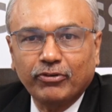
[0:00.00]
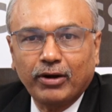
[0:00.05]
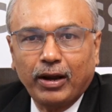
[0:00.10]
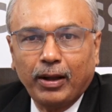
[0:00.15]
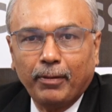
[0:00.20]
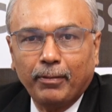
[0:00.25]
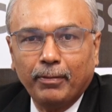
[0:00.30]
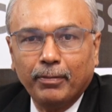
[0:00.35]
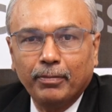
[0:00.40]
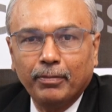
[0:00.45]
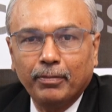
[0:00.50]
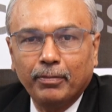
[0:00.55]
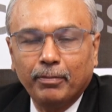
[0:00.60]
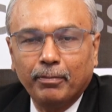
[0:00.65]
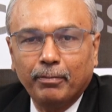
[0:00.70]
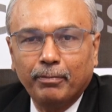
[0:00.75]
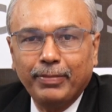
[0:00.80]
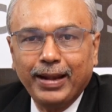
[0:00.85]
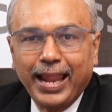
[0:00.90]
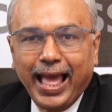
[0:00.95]
from
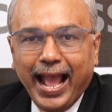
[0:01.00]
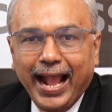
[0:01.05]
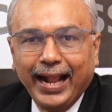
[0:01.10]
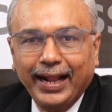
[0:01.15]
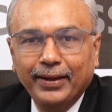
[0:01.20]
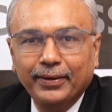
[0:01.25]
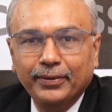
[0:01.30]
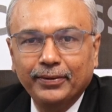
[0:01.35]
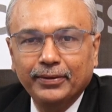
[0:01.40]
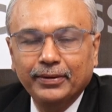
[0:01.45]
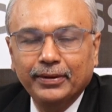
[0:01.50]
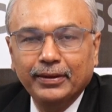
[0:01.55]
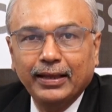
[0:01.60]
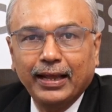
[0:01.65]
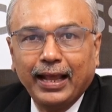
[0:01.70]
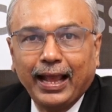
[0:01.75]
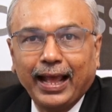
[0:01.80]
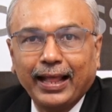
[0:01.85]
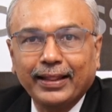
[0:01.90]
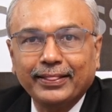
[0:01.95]
black,
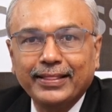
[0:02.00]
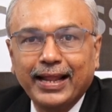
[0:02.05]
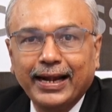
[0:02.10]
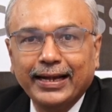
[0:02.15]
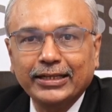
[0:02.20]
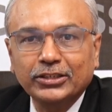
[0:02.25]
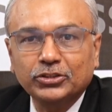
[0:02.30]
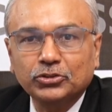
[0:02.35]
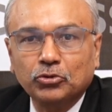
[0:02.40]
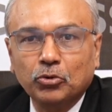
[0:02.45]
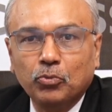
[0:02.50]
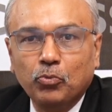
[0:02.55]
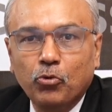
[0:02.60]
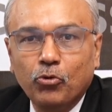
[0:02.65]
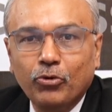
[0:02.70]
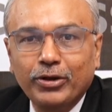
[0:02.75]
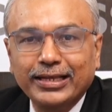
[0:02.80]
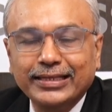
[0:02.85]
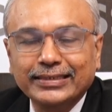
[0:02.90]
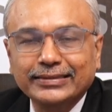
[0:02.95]
and that is to
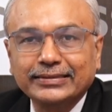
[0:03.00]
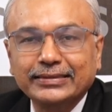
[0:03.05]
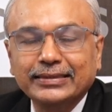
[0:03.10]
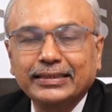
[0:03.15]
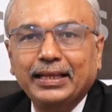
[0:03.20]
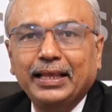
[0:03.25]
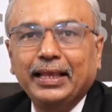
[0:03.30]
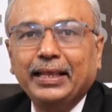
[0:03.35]
move his